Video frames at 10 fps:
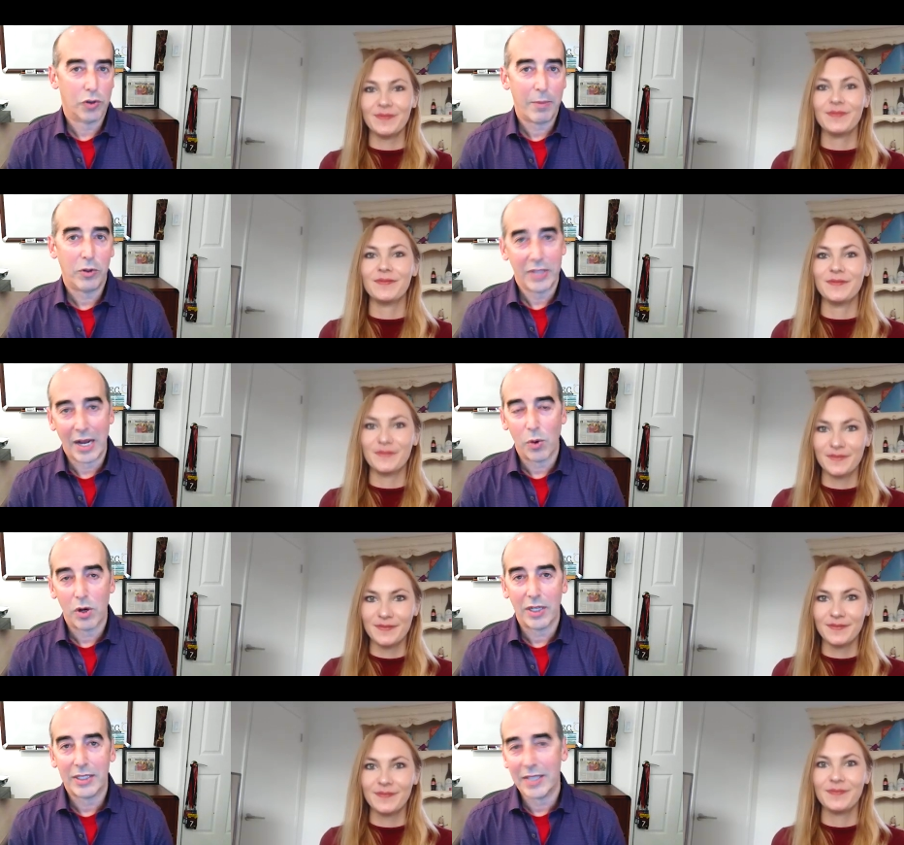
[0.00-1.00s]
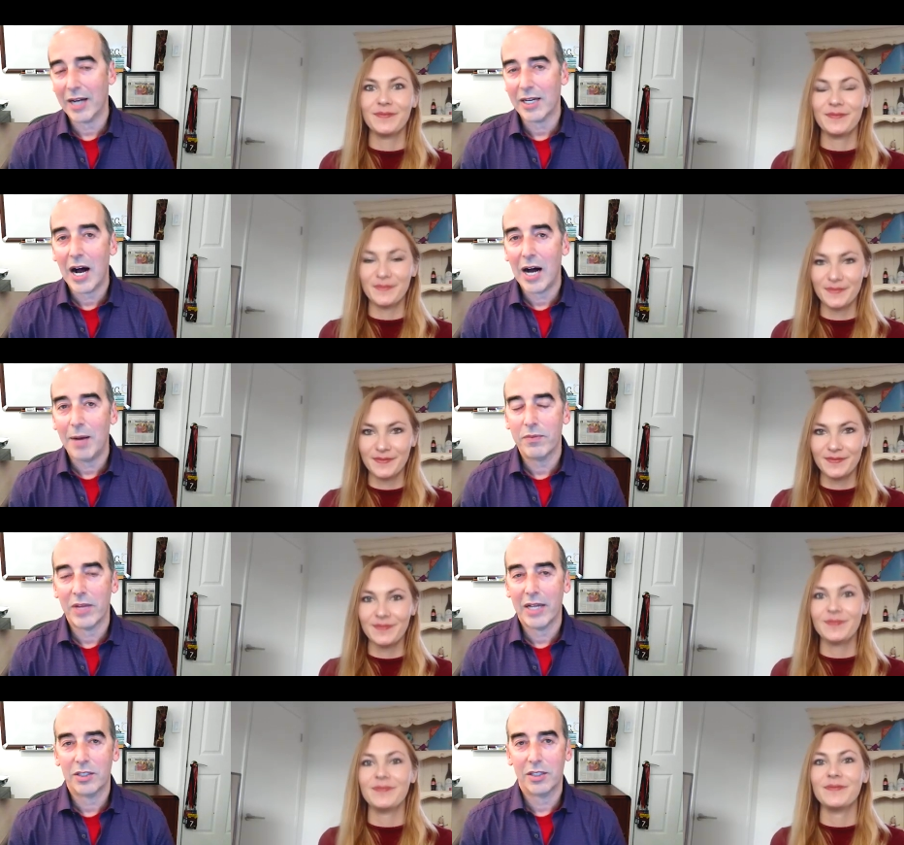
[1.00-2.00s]
Speaker 1: treblenetwork.com,
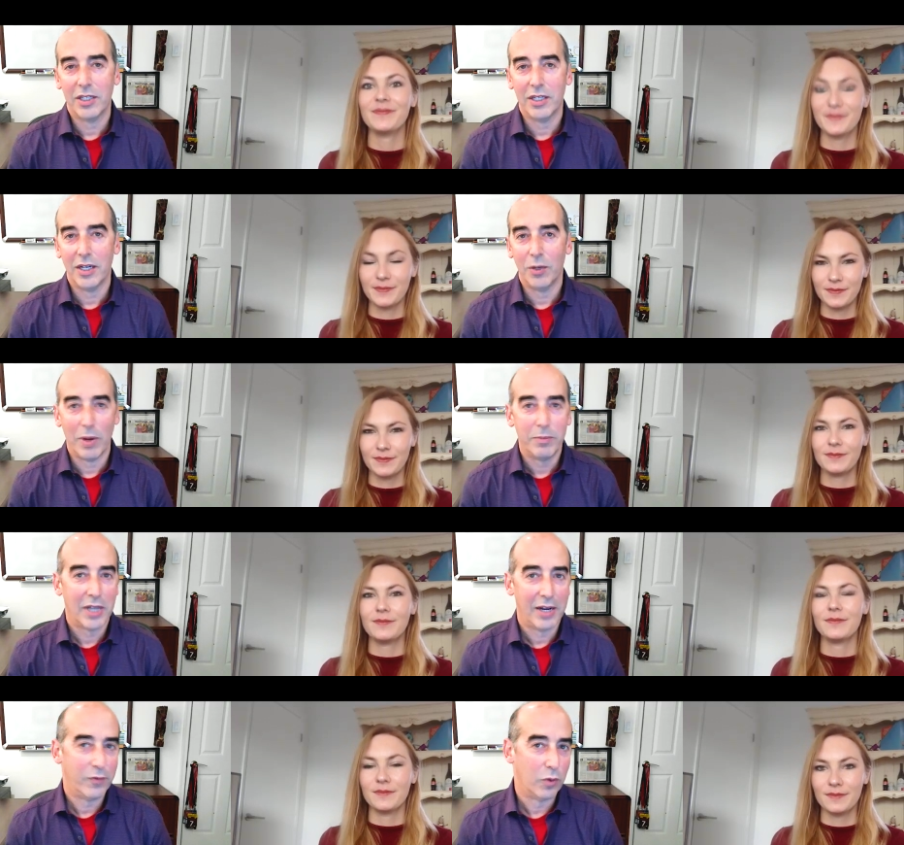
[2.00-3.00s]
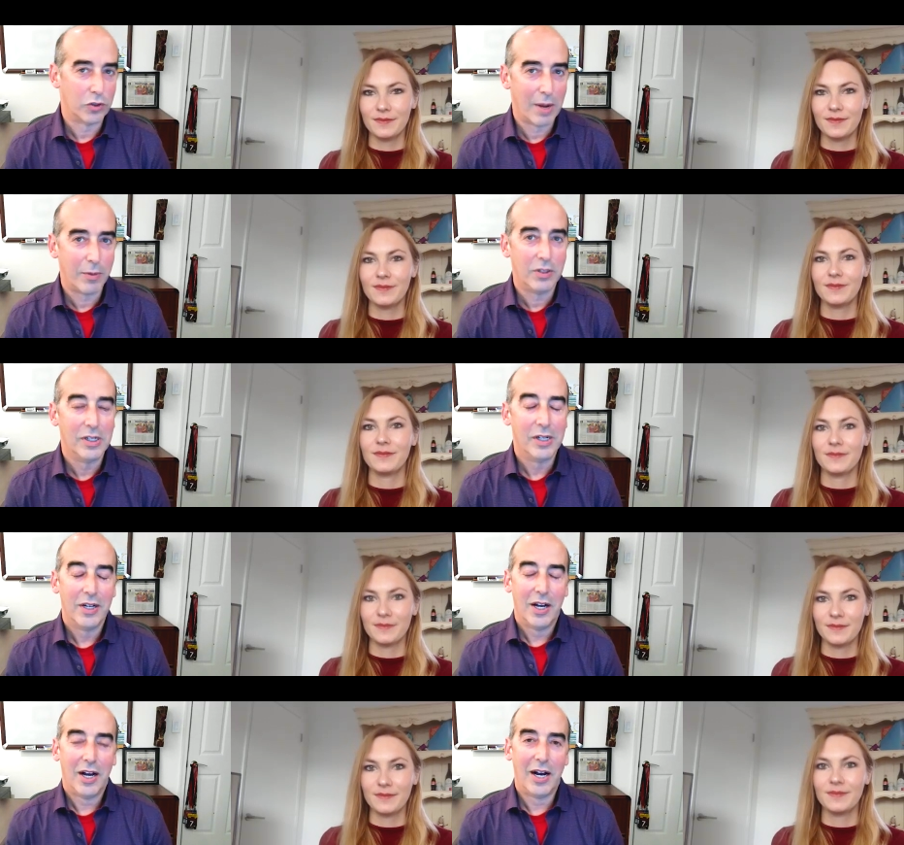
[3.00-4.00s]
that's the uh, website for Treble.
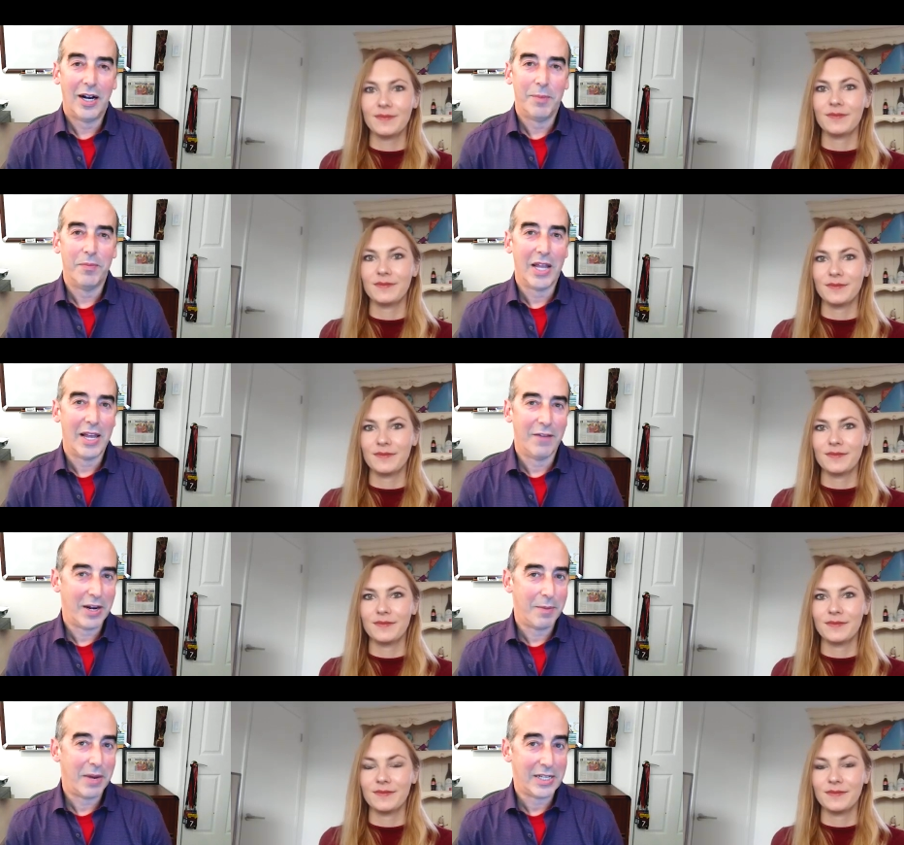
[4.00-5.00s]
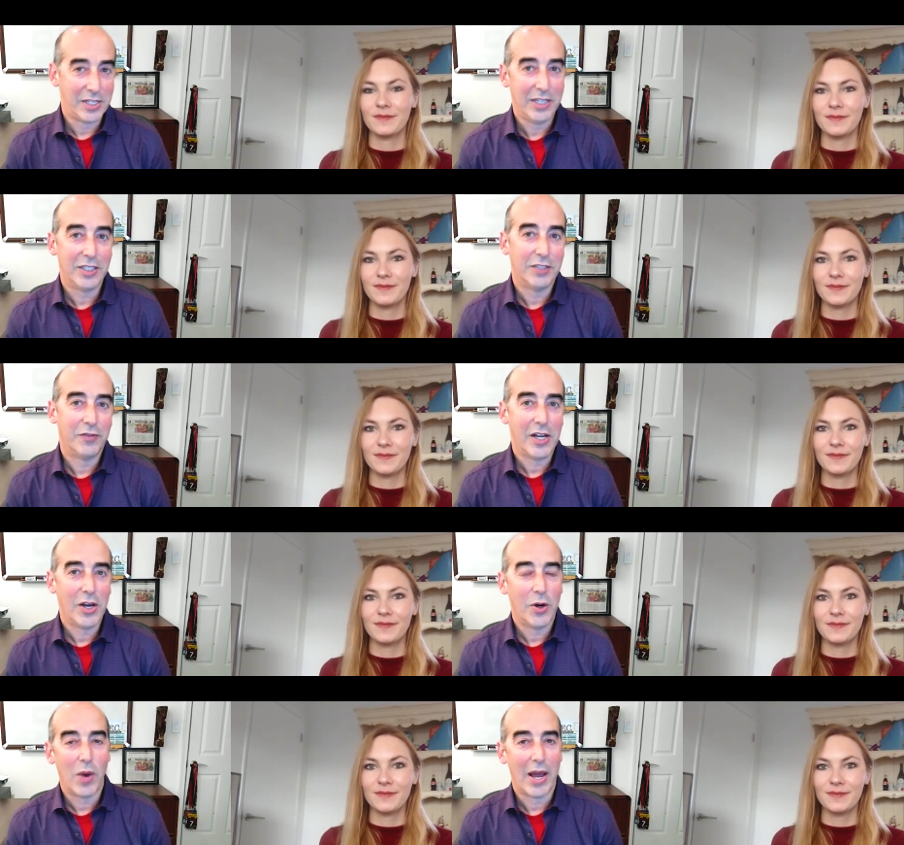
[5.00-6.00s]
Um, if anybody sees this
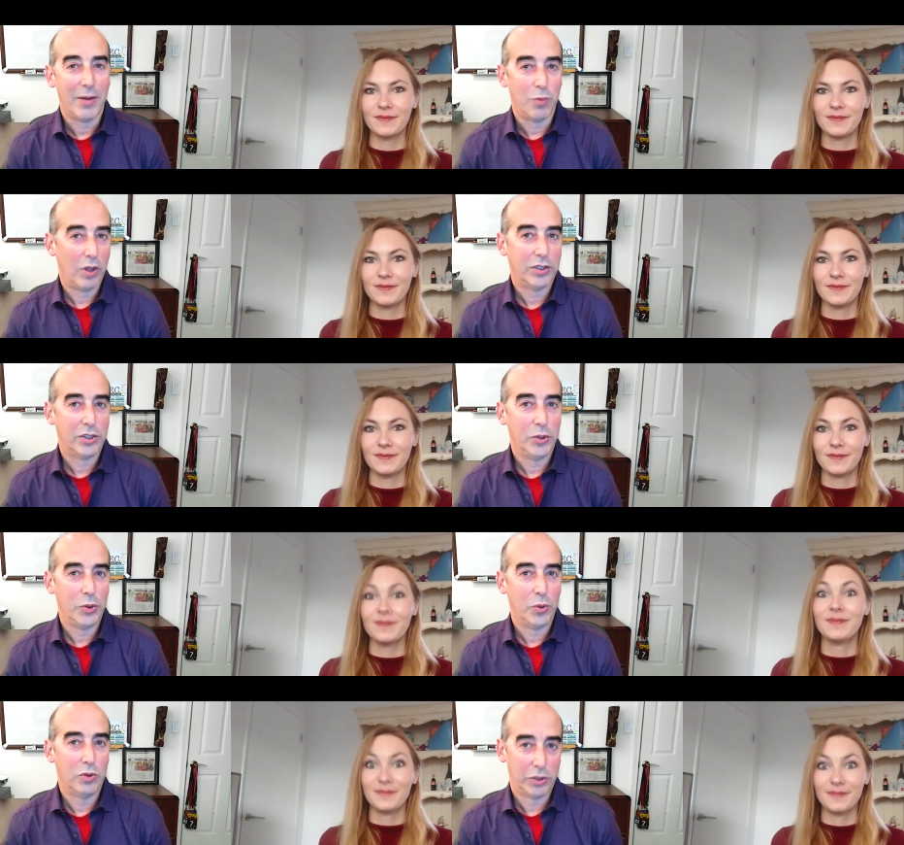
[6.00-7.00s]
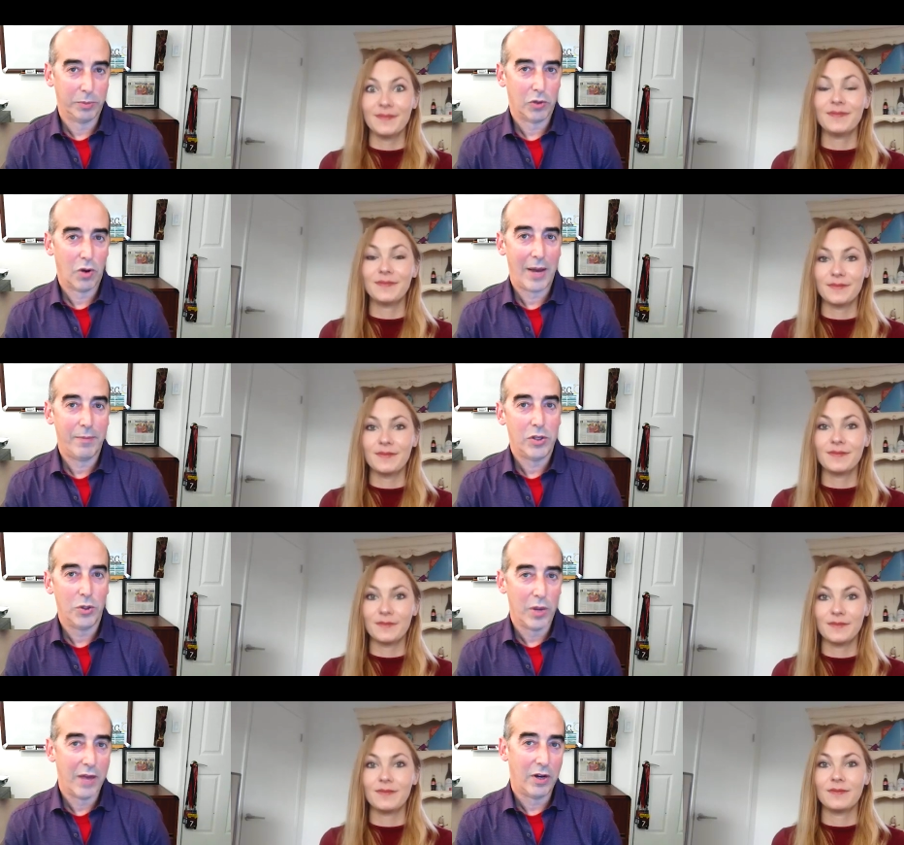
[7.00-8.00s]
video and wants to subscribe
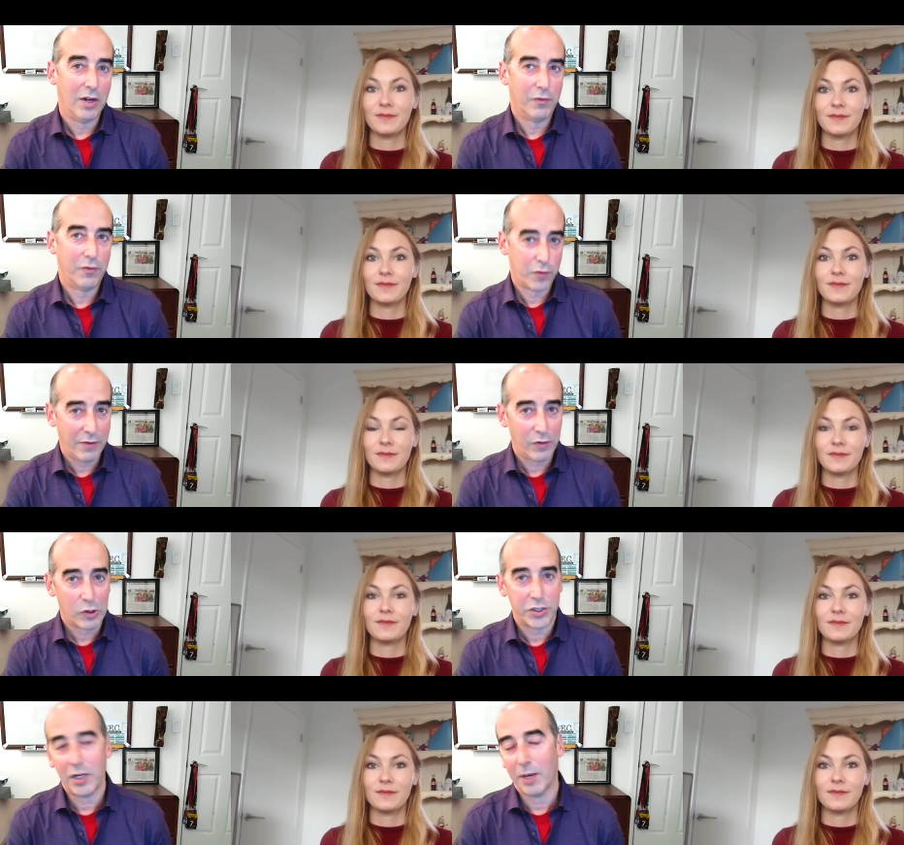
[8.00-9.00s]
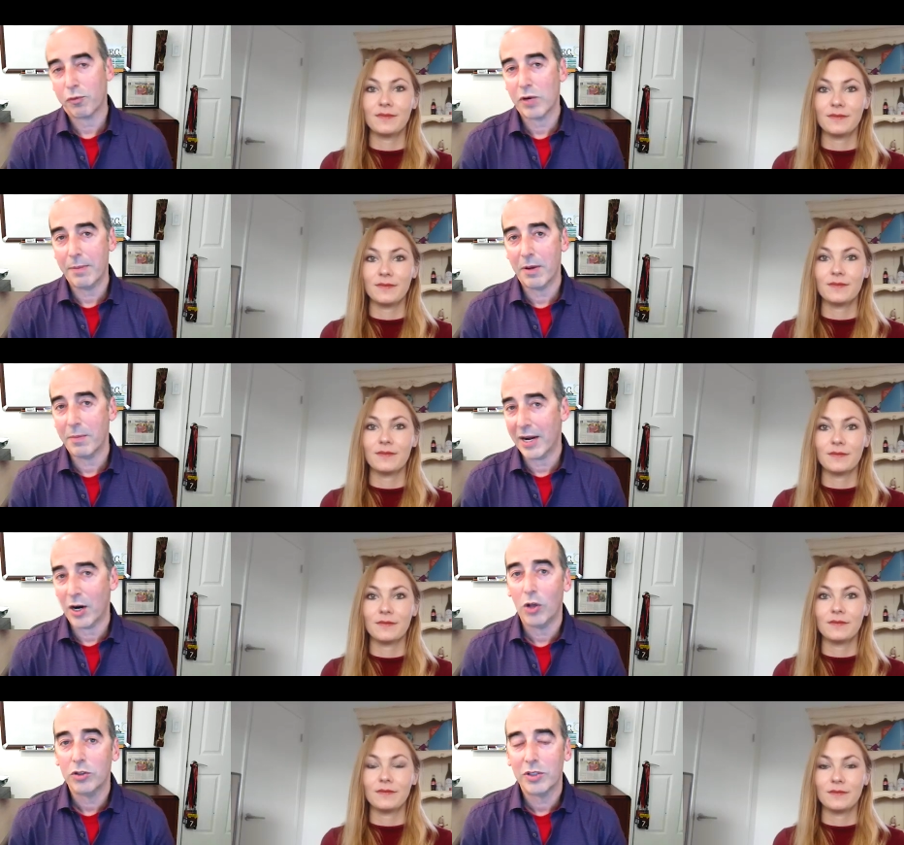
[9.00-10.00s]
to, we have a free version, a premium, and an
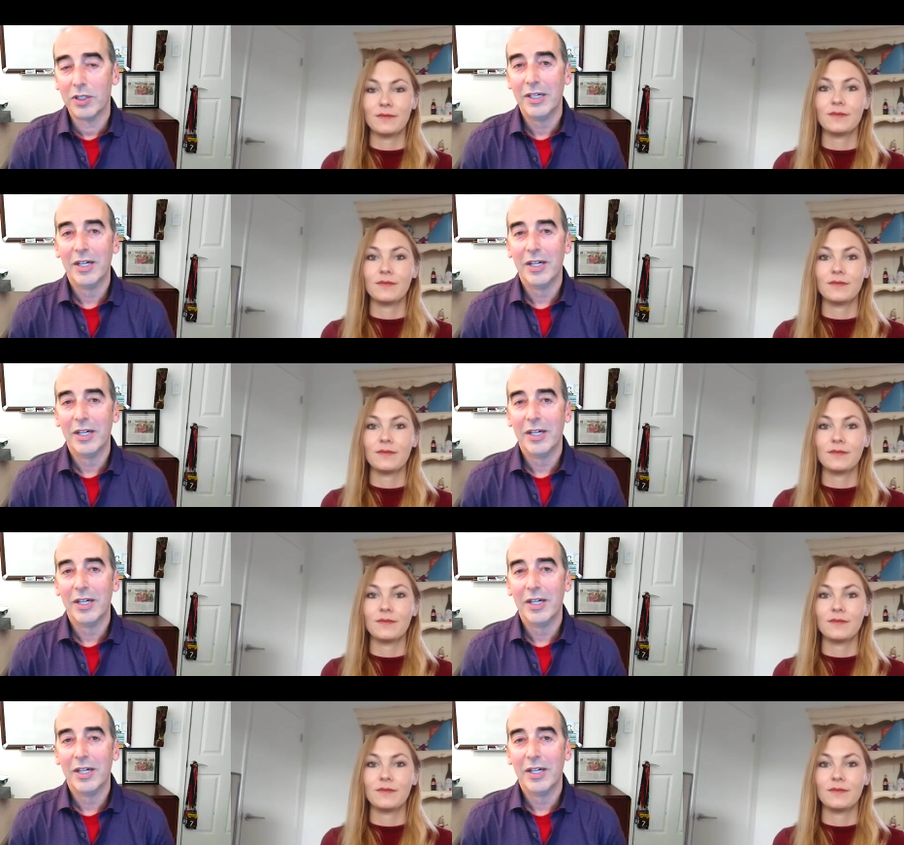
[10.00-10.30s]
ultra.